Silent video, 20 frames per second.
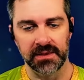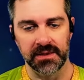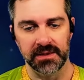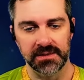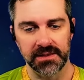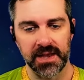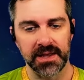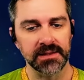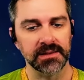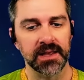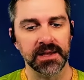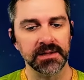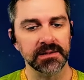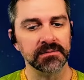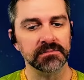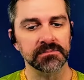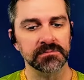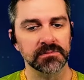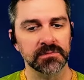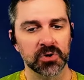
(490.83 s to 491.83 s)
Not
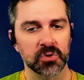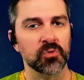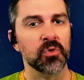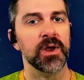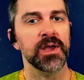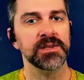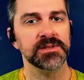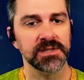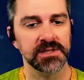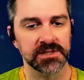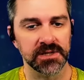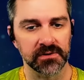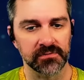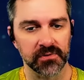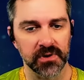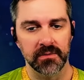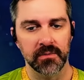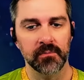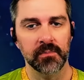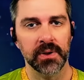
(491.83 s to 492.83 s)
crazy
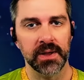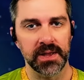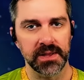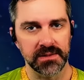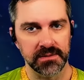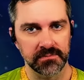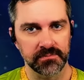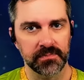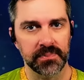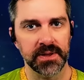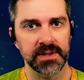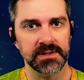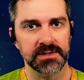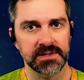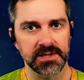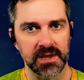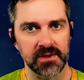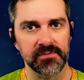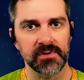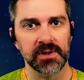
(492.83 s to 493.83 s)
different, but
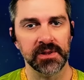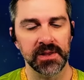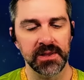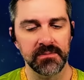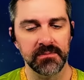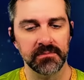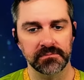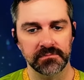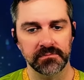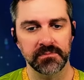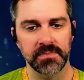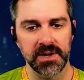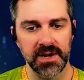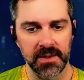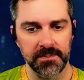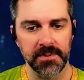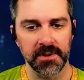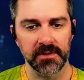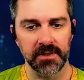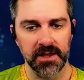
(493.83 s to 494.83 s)
definitely
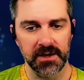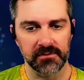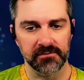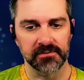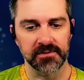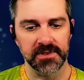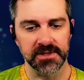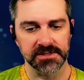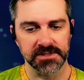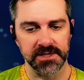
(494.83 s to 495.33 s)
manipulated for this